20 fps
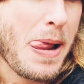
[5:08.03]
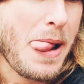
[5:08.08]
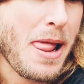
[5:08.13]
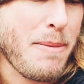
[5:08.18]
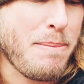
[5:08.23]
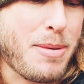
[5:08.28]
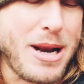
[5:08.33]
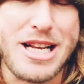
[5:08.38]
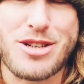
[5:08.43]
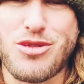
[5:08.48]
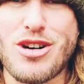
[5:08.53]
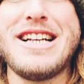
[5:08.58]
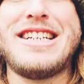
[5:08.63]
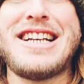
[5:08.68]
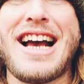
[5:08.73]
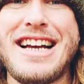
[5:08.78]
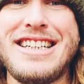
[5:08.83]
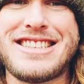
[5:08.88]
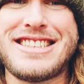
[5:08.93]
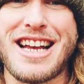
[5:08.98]
but it's really
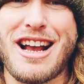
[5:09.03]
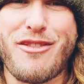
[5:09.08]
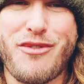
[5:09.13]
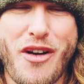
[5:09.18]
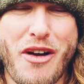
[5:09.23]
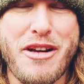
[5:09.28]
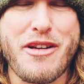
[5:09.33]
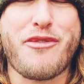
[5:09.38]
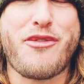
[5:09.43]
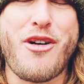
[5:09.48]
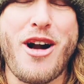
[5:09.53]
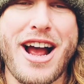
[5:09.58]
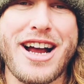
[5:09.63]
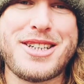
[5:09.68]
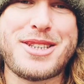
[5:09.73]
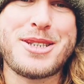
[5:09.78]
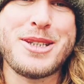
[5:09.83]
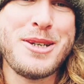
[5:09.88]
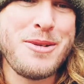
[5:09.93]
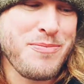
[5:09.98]
tasty. It's very fresh,
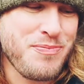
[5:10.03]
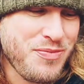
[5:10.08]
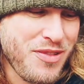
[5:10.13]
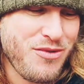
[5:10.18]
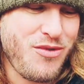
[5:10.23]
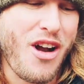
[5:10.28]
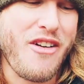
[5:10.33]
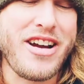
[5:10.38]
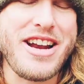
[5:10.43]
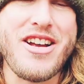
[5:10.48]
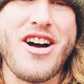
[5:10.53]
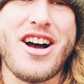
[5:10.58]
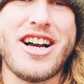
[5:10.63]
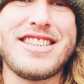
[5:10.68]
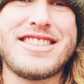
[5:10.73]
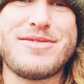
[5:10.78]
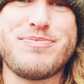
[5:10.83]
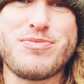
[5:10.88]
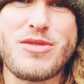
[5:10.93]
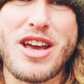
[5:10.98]
very
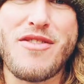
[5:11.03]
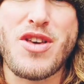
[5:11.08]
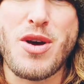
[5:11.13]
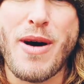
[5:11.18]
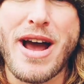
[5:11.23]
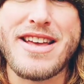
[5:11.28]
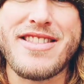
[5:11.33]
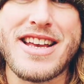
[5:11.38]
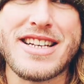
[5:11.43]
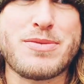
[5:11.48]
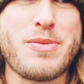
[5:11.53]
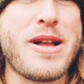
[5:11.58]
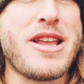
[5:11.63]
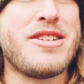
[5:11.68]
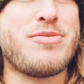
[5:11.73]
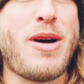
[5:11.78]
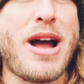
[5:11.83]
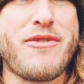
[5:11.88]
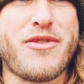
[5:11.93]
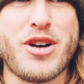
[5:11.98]
nice. If you ate this when
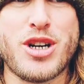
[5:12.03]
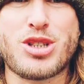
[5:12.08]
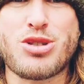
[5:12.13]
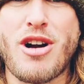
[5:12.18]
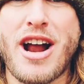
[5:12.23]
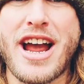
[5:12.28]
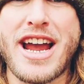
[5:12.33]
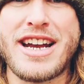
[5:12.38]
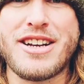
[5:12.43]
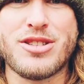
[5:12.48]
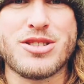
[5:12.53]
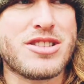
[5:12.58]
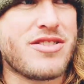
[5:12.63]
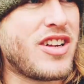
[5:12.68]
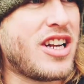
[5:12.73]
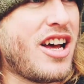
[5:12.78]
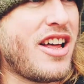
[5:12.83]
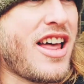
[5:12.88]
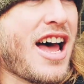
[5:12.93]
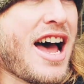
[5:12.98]
you're waiting for a train or
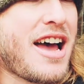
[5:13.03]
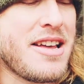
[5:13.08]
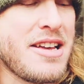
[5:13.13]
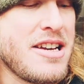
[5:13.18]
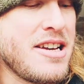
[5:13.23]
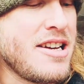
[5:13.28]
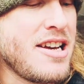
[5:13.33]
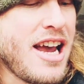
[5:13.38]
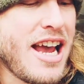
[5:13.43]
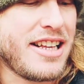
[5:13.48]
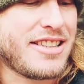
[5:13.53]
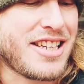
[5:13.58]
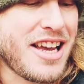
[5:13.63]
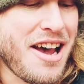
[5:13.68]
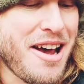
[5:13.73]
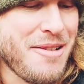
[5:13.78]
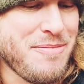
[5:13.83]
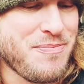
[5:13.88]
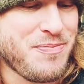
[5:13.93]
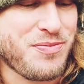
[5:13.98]
something like that,
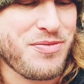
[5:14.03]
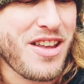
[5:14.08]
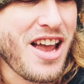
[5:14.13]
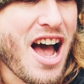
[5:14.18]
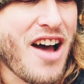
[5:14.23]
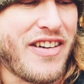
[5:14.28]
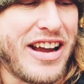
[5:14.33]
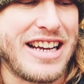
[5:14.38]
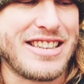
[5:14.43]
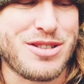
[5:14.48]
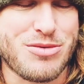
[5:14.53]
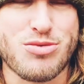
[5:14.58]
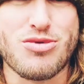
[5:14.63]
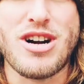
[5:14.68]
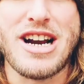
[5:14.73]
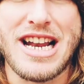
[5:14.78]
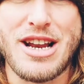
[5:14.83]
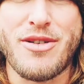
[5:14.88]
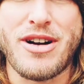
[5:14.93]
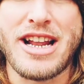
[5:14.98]
I think it's a
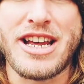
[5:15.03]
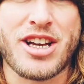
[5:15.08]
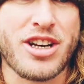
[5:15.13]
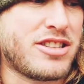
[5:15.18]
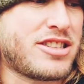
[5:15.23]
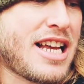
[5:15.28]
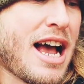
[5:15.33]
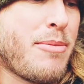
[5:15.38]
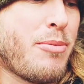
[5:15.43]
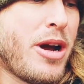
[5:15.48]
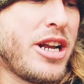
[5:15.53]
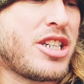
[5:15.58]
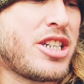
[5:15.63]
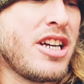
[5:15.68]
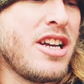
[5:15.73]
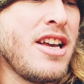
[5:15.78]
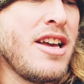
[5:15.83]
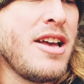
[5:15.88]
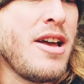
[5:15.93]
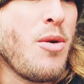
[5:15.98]
really good sandwich.
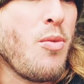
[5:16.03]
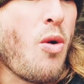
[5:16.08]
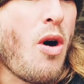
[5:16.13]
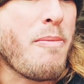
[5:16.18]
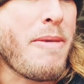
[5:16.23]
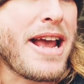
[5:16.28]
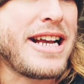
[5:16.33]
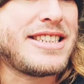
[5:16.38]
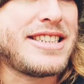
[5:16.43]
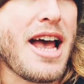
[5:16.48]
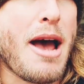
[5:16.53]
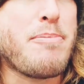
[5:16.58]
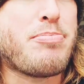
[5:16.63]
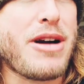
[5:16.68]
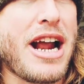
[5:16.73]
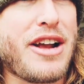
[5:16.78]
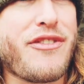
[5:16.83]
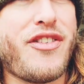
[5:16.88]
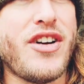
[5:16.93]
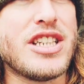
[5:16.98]
What makes it a
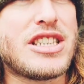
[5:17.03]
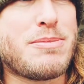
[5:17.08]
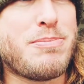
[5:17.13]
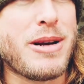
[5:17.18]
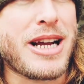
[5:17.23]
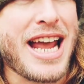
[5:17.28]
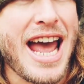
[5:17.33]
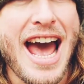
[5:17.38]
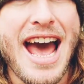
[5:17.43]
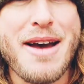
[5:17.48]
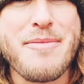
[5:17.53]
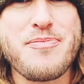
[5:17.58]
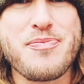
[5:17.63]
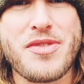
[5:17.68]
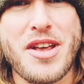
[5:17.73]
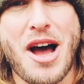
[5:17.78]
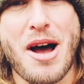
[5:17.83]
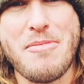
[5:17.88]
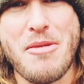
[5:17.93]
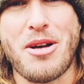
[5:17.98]
breakfast baguette,
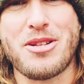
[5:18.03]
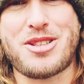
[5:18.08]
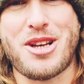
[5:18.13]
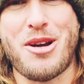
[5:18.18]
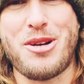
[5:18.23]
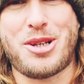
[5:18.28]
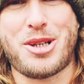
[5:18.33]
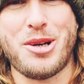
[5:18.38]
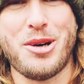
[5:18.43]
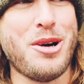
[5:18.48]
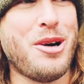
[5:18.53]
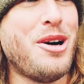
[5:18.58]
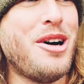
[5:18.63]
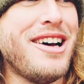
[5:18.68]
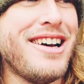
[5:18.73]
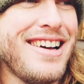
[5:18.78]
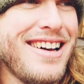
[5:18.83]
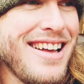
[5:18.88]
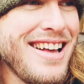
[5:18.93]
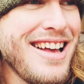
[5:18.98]
I'm not so sure.
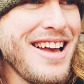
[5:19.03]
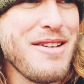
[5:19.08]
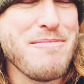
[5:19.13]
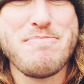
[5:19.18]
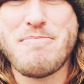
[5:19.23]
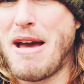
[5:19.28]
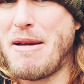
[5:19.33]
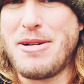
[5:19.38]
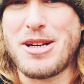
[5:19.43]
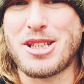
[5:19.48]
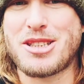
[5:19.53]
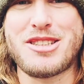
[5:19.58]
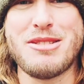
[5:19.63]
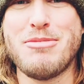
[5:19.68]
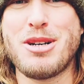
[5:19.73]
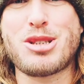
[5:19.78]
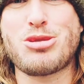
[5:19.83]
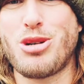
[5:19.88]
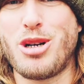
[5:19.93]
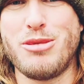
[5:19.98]
maybe just the
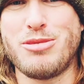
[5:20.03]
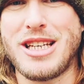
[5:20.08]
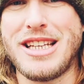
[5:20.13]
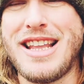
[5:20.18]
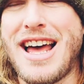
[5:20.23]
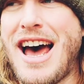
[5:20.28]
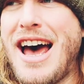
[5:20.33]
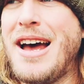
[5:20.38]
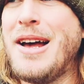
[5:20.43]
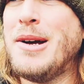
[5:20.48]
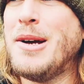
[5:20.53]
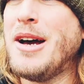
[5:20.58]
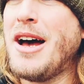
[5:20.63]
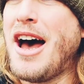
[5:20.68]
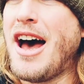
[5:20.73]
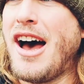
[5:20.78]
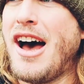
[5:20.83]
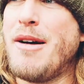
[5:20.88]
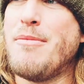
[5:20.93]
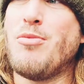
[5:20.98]
mushrooms in there.
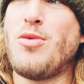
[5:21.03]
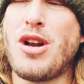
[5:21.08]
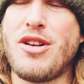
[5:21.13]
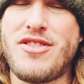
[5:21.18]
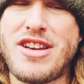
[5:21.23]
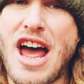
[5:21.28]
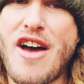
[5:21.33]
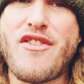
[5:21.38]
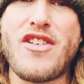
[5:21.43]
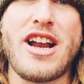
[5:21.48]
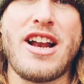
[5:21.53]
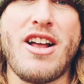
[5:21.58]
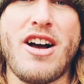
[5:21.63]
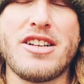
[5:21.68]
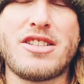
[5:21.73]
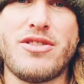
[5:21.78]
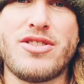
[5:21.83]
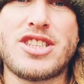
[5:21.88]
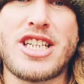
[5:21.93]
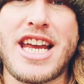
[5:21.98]
Would have definitely
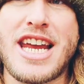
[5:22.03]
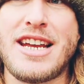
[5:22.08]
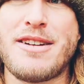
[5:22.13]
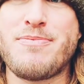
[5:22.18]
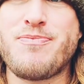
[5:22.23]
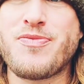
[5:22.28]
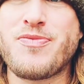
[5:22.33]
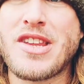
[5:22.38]
liked to have seen